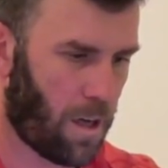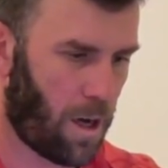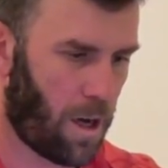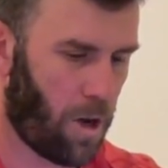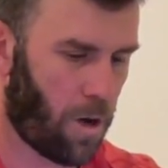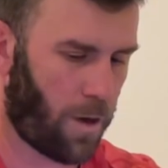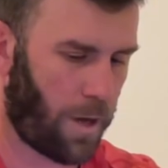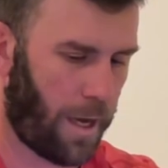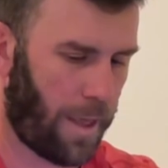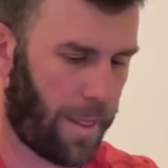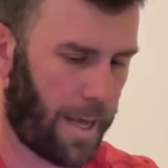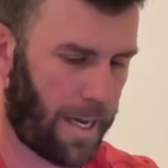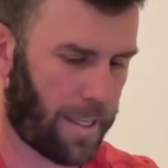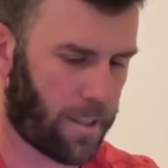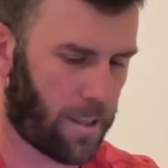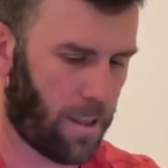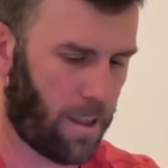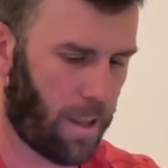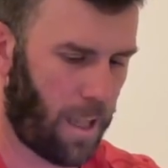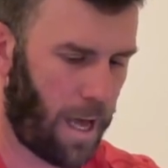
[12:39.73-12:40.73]
Okay,
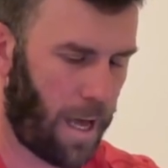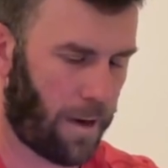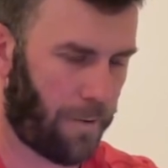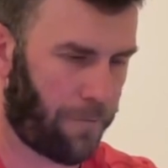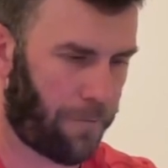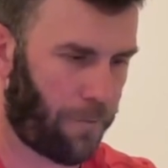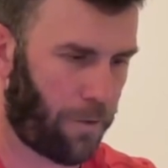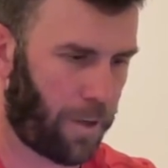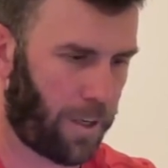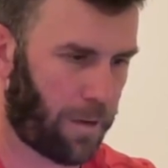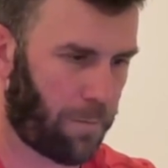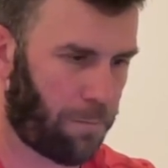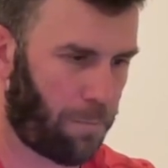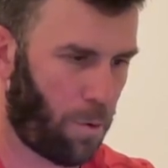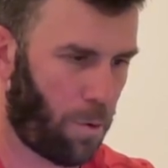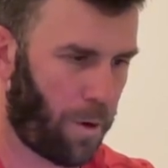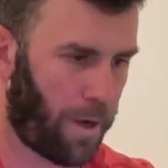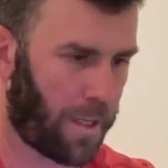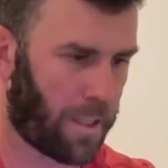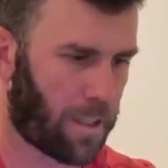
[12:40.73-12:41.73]
that's a lot of freaking
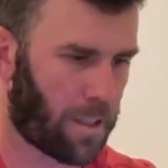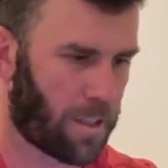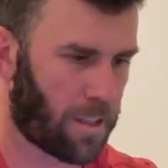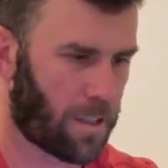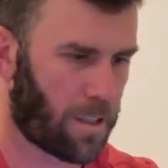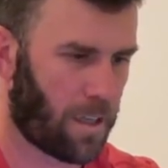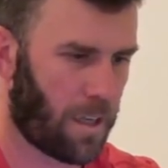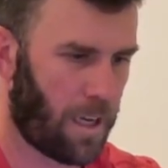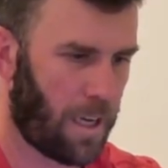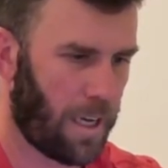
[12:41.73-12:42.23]
points.